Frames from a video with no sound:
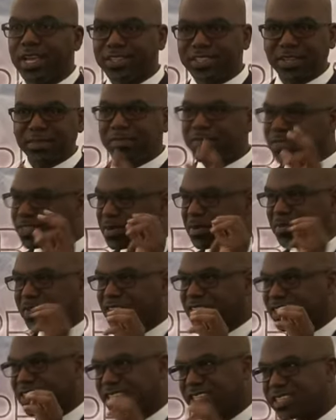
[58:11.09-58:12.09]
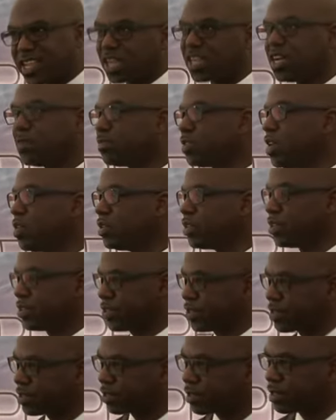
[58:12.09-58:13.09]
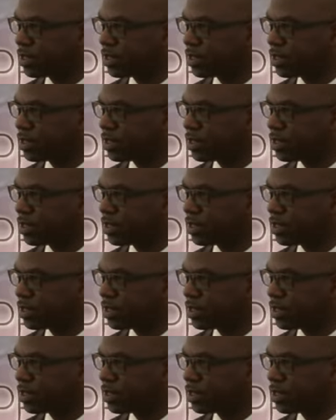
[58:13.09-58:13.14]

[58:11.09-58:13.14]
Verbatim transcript: Some, some of us stuck up donors